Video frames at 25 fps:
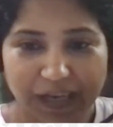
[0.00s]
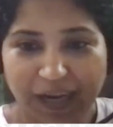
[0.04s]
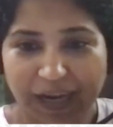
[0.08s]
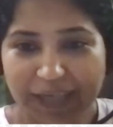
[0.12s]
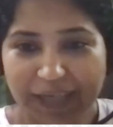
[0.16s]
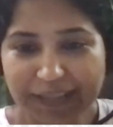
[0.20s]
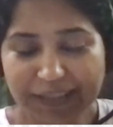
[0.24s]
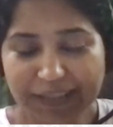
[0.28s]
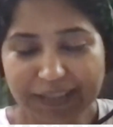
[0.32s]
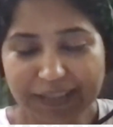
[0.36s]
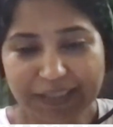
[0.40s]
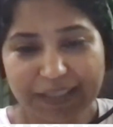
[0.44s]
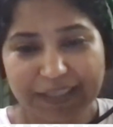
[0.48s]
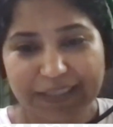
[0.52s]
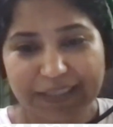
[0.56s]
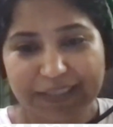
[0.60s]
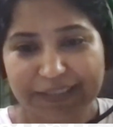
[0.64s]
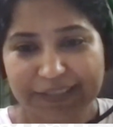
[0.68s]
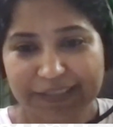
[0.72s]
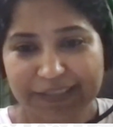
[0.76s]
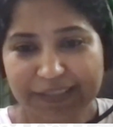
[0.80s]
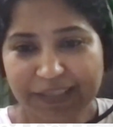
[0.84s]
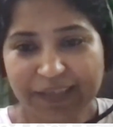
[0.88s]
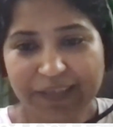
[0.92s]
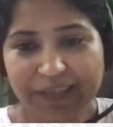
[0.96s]
I think
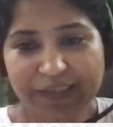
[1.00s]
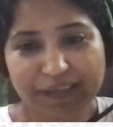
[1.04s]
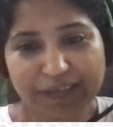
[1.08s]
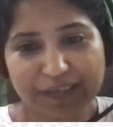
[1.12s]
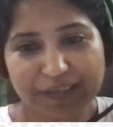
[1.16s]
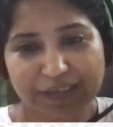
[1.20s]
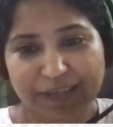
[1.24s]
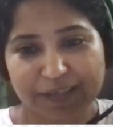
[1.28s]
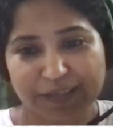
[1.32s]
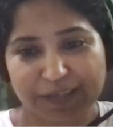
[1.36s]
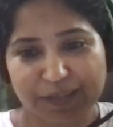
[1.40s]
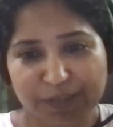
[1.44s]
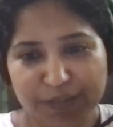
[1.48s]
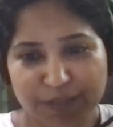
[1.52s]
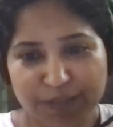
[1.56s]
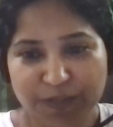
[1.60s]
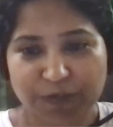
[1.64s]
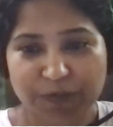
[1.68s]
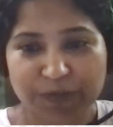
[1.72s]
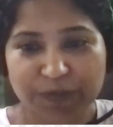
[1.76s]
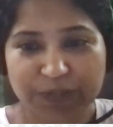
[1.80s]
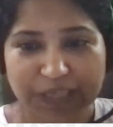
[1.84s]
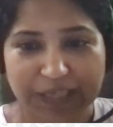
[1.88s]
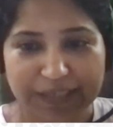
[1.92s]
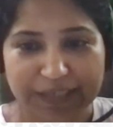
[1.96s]
India
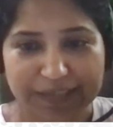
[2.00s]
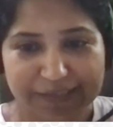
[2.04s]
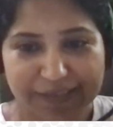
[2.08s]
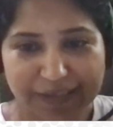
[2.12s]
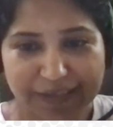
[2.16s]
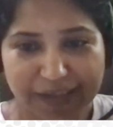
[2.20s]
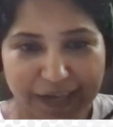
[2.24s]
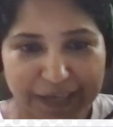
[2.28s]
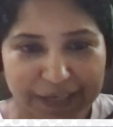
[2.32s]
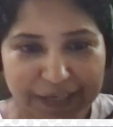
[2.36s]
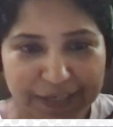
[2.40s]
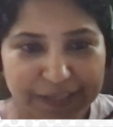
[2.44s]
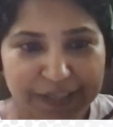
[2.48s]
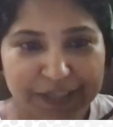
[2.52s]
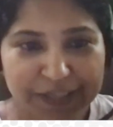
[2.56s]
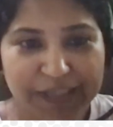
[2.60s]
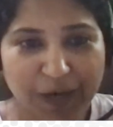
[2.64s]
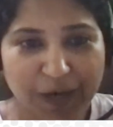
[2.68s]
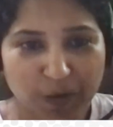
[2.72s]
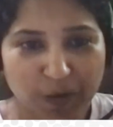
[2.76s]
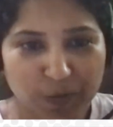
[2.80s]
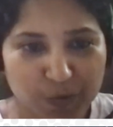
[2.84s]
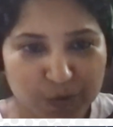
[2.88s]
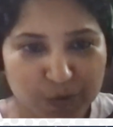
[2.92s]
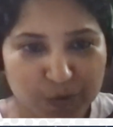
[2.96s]
understood that IT
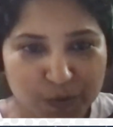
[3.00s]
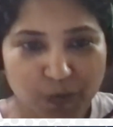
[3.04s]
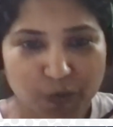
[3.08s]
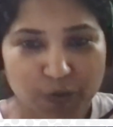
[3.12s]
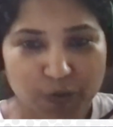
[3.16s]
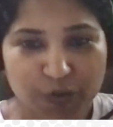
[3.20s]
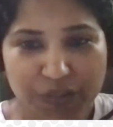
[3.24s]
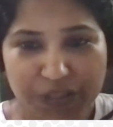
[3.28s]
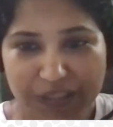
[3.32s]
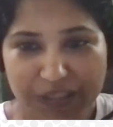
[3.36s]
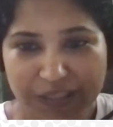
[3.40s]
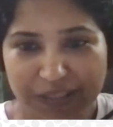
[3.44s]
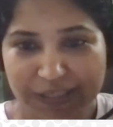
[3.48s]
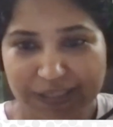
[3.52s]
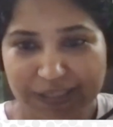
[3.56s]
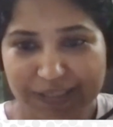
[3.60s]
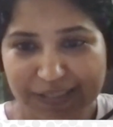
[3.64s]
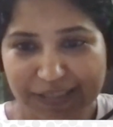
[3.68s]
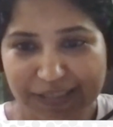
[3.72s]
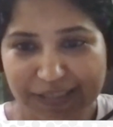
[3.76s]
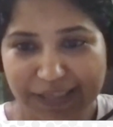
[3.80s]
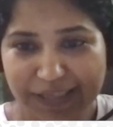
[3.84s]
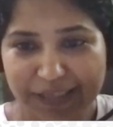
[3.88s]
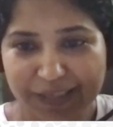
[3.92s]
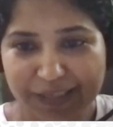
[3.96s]
outsourcing is
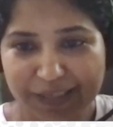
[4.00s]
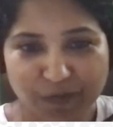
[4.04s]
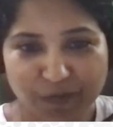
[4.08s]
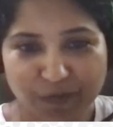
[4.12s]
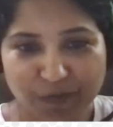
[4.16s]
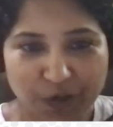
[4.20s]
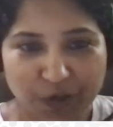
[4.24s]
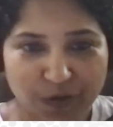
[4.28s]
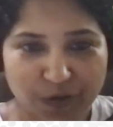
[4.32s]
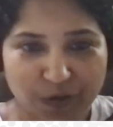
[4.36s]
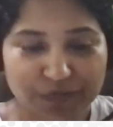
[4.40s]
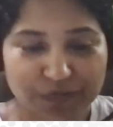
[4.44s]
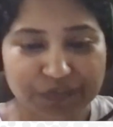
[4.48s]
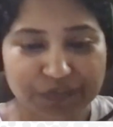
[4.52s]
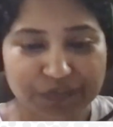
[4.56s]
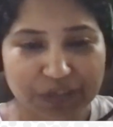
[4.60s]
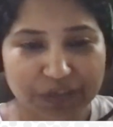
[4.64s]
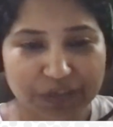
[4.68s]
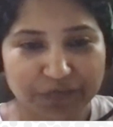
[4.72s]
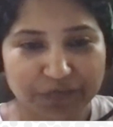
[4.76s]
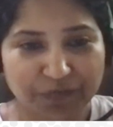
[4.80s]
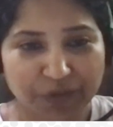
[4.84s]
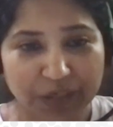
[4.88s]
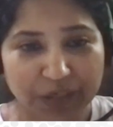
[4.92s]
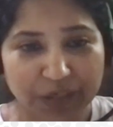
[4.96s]
like one of
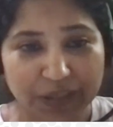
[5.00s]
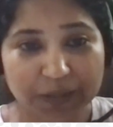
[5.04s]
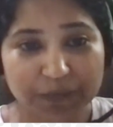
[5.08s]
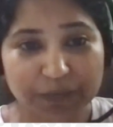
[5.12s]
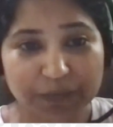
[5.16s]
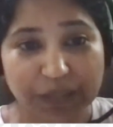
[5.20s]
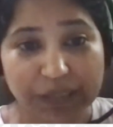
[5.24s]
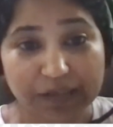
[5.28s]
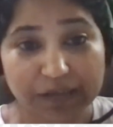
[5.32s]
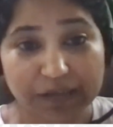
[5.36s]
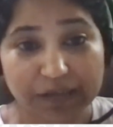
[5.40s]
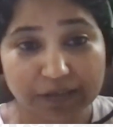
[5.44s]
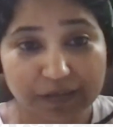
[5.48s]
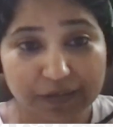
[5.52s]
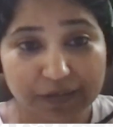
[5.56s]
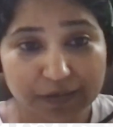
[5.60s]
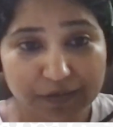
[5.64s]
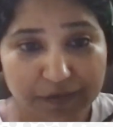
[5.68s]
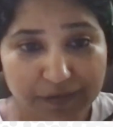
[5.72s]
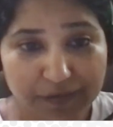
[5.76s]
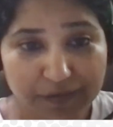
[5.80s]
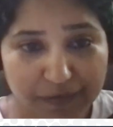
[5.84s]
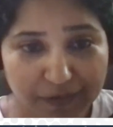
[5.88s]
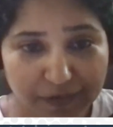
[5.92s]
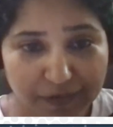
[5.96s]
their
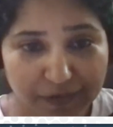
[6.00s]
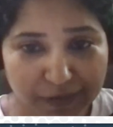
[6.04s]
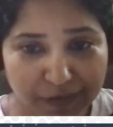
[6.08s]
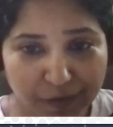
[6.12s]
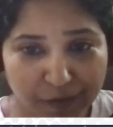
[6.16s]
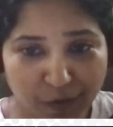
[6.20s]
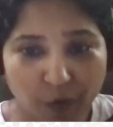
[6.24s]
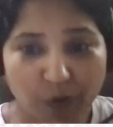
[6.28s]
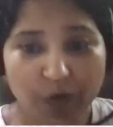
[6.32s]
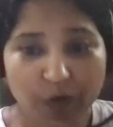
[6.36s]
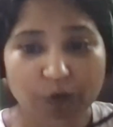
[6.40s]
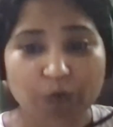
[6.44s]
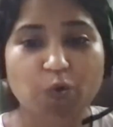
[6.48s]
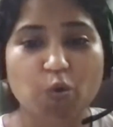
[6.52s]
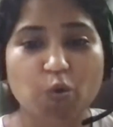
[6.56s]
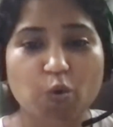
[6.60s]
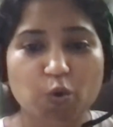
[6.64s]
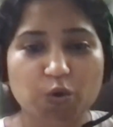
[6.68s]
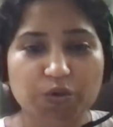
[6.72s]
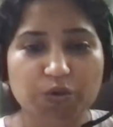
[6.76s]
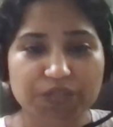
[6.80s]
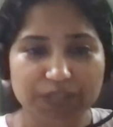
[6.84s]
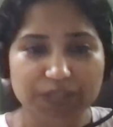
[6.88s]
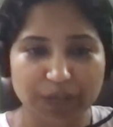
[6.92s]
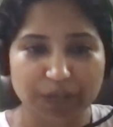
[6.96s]
fundamental or
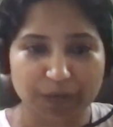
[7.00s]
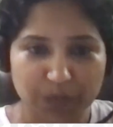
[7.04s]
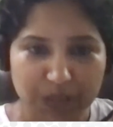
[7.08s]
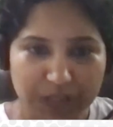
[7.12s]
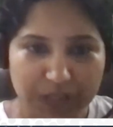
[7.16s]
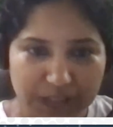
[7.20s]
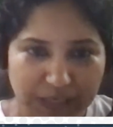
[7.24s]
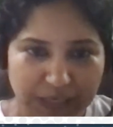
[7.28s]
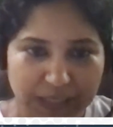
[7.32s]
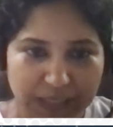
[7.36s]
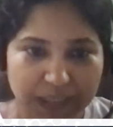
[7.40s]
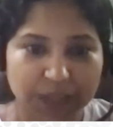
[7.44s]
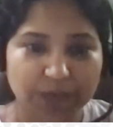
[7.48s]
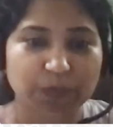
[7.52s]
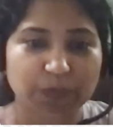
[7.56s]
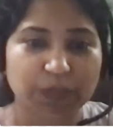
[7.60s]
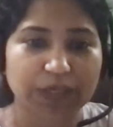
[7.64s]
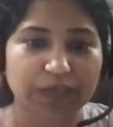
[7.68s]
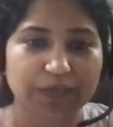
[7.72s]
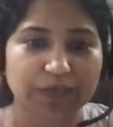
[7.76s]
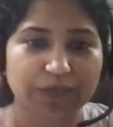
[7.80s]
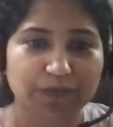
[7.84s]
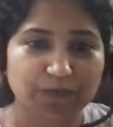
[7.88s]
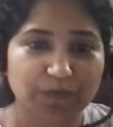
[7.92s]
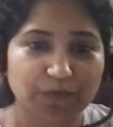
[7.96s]
core service sector
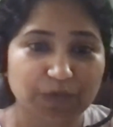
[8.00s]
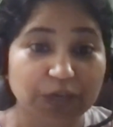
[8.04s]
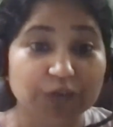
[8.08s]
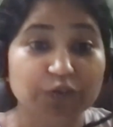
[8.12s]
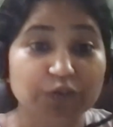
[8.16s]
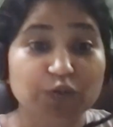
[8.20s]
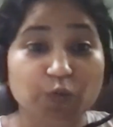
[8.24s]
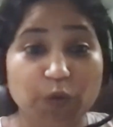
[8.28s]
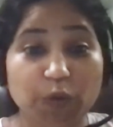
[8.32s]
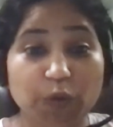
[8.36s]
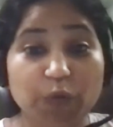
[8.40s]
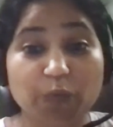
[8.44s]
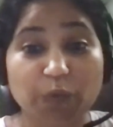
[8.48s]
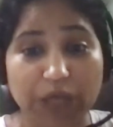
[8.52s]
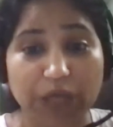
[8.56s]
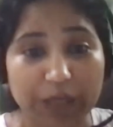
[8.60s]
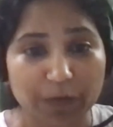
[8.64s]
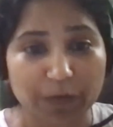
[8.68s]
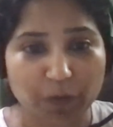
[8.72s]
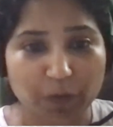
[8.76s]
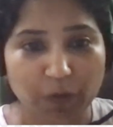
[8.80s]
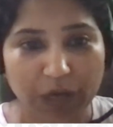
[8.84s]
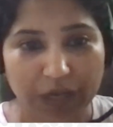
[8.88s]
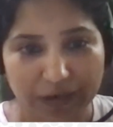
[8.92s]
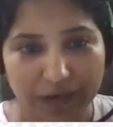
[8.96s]
where we are doing
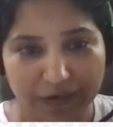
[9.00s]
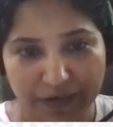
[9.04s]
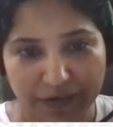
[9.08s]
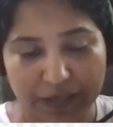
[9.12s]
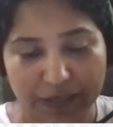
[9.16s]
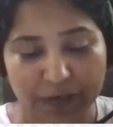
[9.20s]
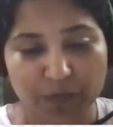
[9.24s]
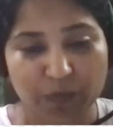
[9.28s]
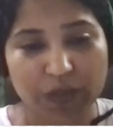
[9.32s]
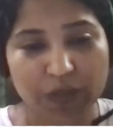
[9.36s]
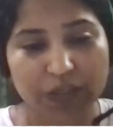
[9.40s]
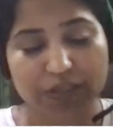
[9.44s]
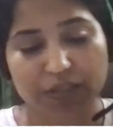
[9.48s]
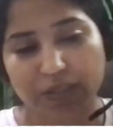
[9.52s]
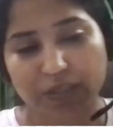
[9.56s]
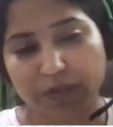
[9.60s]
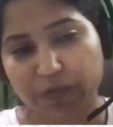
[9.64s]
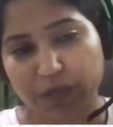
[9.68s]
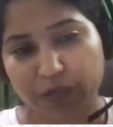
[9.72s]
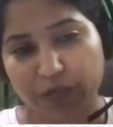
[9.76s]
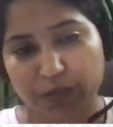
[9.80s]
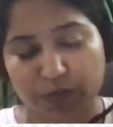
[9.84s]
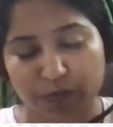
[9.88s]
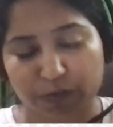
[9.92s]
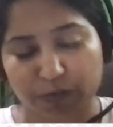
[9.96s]
very well, right? We are
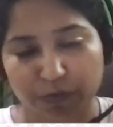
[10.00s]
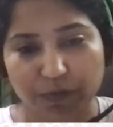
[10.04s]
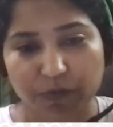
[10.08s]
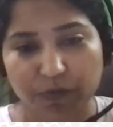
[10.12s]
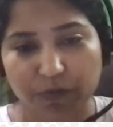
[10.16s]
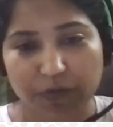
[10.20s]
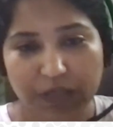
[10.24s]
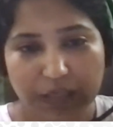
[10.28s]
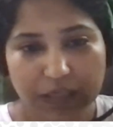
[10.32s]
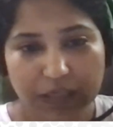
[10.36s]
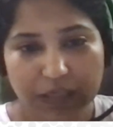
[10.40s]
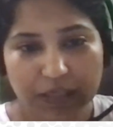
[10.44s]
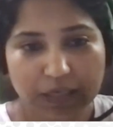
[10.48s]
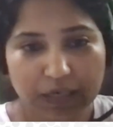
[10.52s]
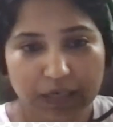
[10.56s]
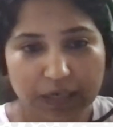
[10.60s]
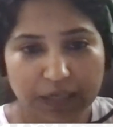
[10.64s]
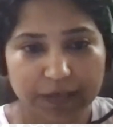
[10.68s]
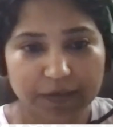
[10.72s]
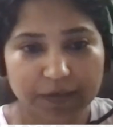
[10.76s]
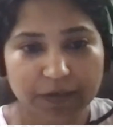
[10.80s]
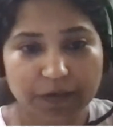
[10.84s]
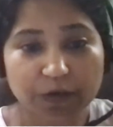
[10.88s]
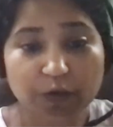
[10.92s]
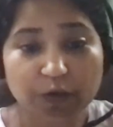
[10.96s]
serving to
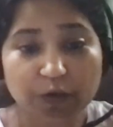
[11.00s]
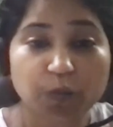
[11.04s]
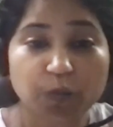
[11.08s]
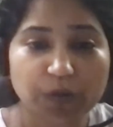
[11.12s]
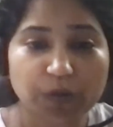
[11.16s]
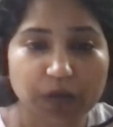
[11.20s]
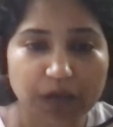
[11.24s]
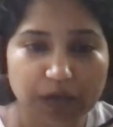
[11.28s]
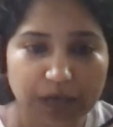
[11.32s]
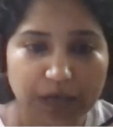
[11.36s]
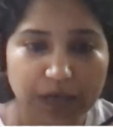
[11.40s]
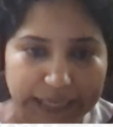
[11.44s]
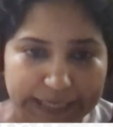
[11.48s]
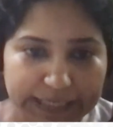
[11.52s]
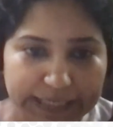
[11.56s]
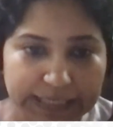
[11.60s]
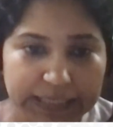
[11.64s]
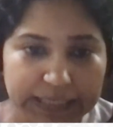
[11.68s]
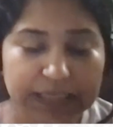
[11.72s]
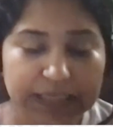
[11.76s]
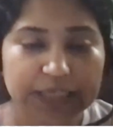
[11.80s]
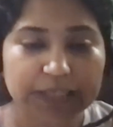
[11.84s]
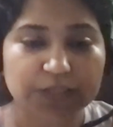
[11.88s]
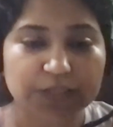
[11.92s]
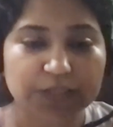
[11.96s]
like global
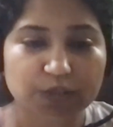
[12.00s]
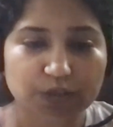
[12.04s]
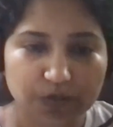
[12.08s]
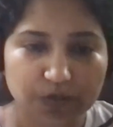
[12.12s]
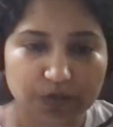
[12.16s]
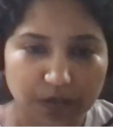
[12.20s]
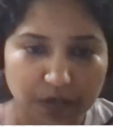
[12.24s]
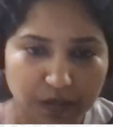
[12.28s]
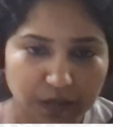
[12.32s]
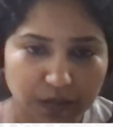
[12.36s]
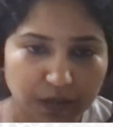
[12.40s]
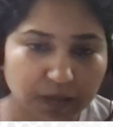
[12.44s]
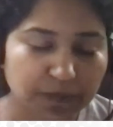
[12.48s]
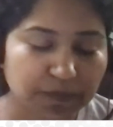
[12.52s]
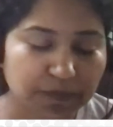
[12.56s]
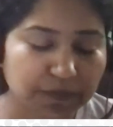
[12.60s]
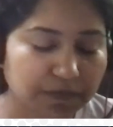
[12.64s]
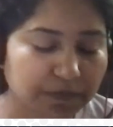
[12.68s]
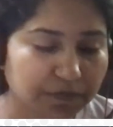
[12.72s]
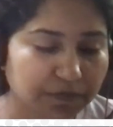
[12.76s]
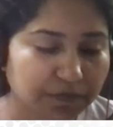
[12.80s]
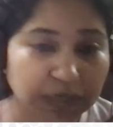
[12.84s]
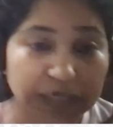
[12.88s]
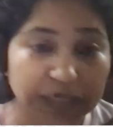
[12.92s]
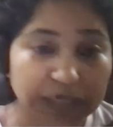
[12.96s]
entities,
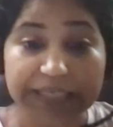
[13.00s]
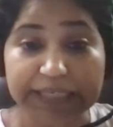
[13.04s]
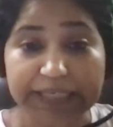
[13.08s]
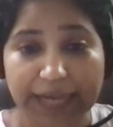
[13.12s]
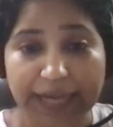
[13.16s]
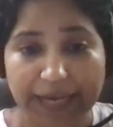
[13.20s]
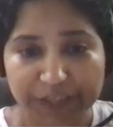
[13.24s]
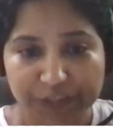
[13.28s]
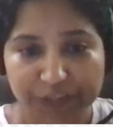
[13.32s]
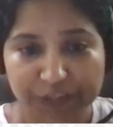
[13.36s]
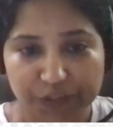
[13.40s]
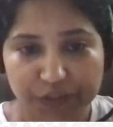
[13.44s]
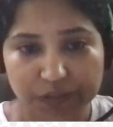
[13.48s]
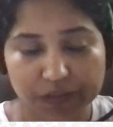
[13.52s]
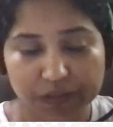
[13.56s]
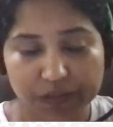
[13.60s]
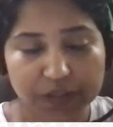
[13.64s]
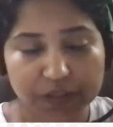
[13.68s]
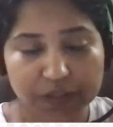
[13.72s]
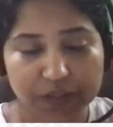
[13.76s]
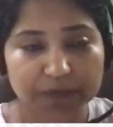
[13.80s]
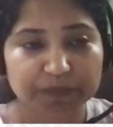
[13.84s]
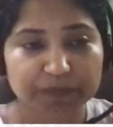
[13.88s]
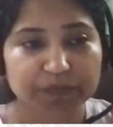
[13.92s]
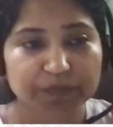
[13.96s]

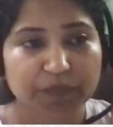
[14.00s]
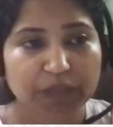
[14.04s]
multinationals.